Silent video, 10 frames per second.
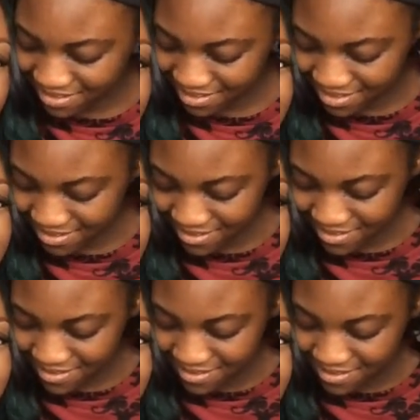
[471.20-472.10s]

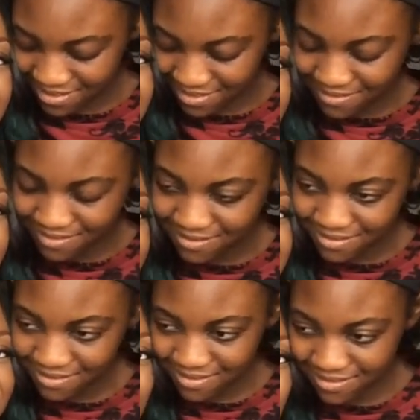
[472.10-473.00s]

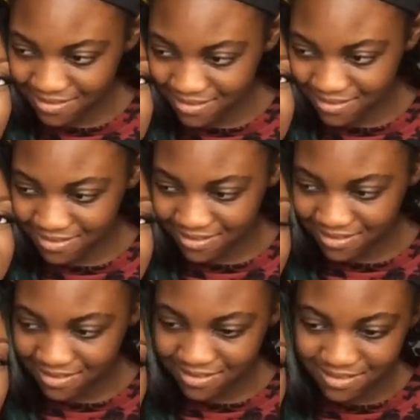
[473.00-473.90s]

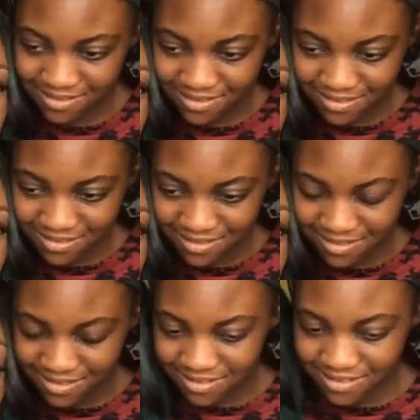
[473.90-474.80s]

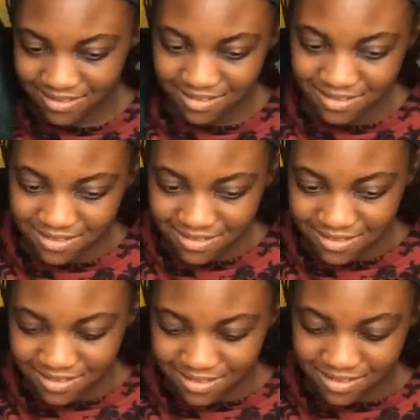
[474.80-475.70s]

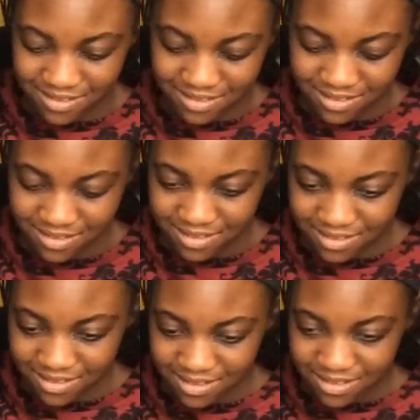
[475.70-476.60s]

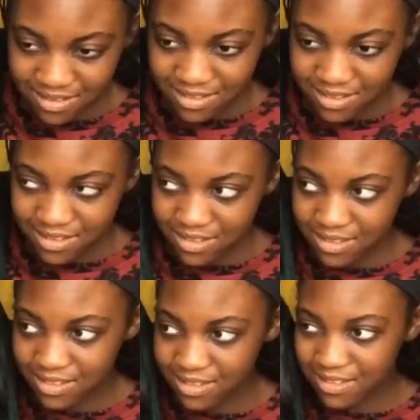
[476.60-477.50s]

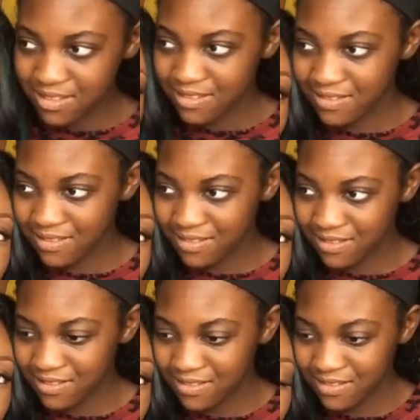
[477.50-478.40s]

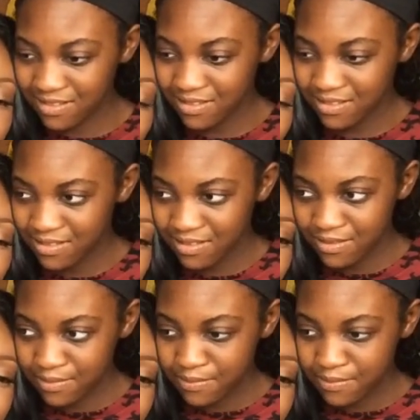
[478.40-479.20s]
This person isn't speaking.